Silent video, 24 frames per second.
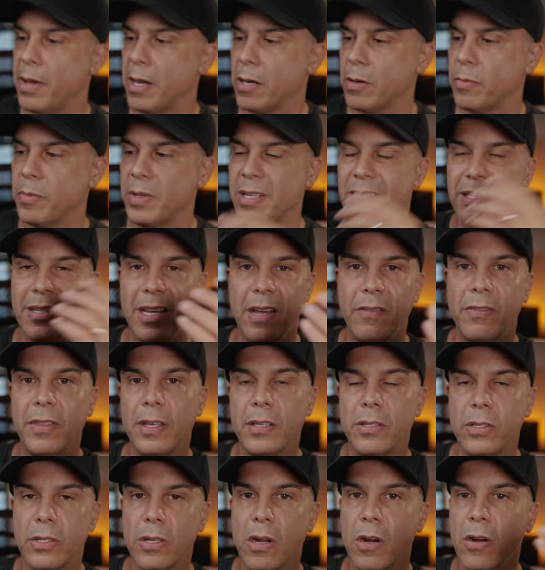better be safe
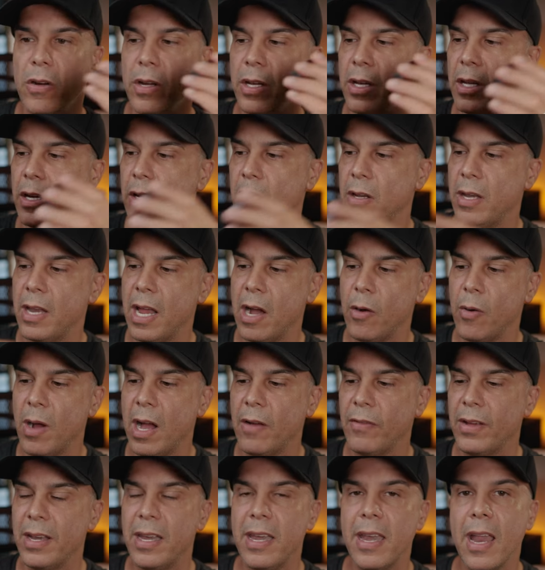than sorry. You know, now I
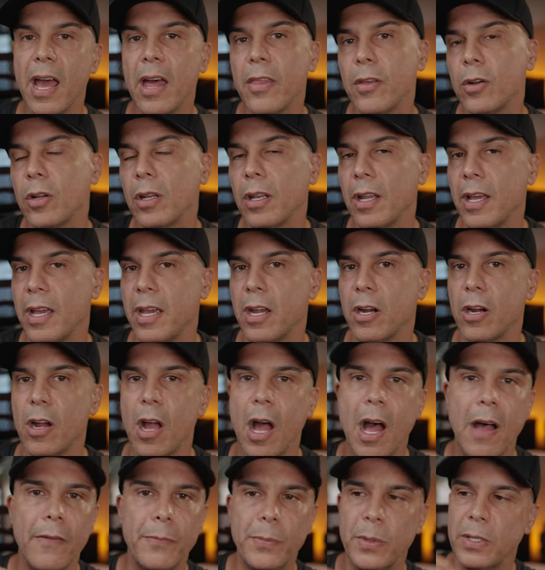have another layer
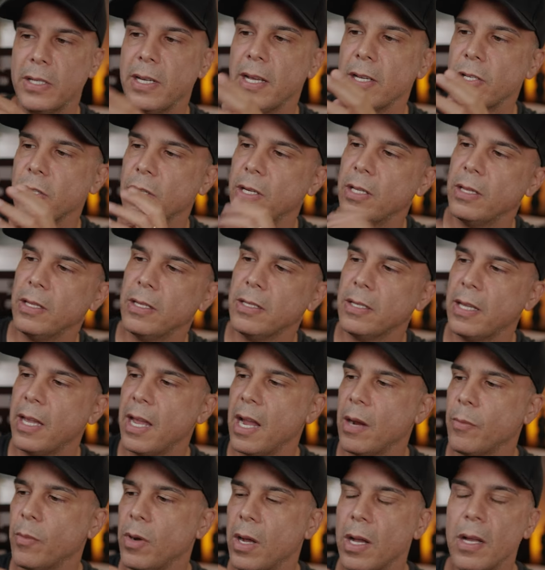of protection in this
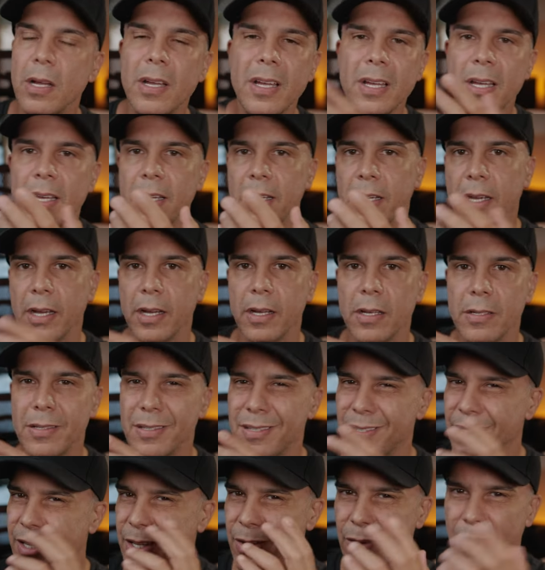camera
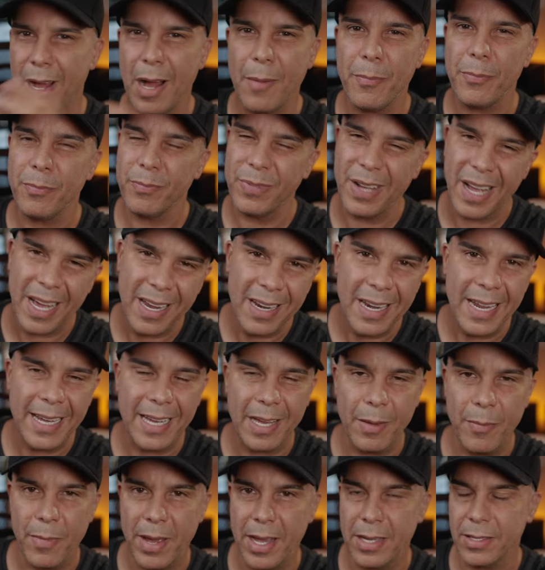because, you know, I'm kind of
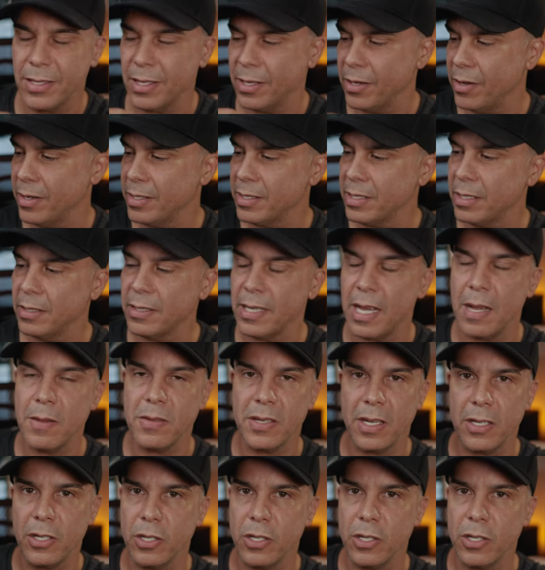like a mess, you know, and sometimes I